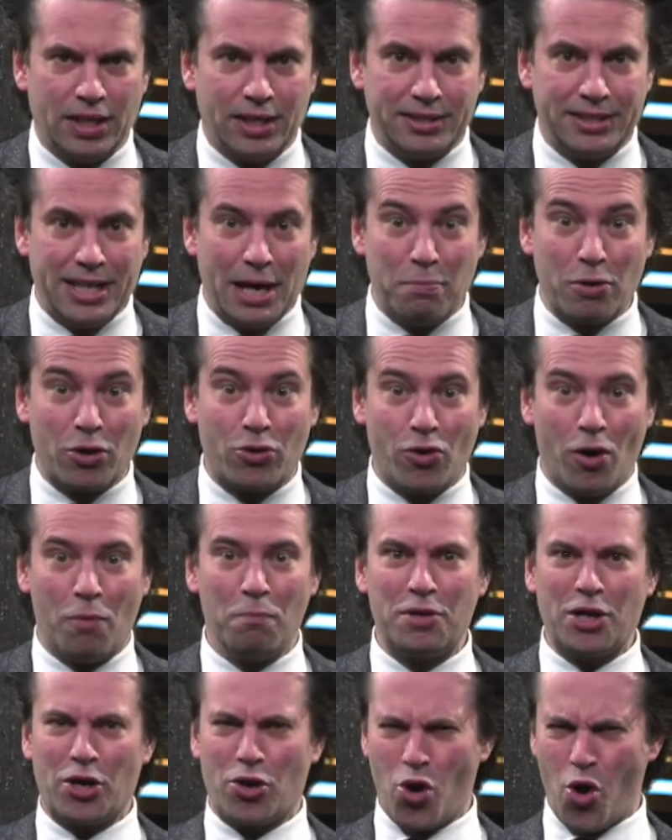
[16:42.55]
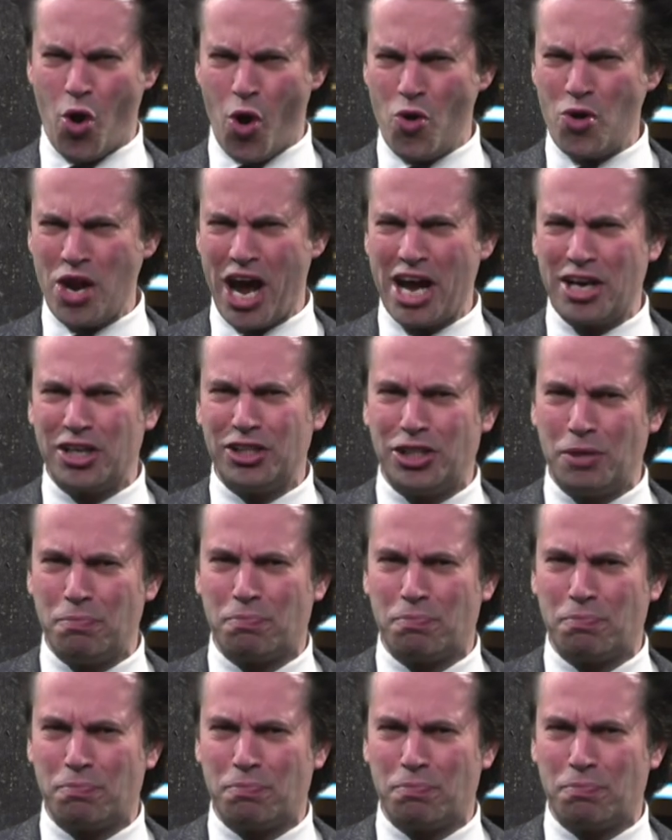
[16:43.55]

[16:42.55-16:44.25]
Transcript: They become their own energy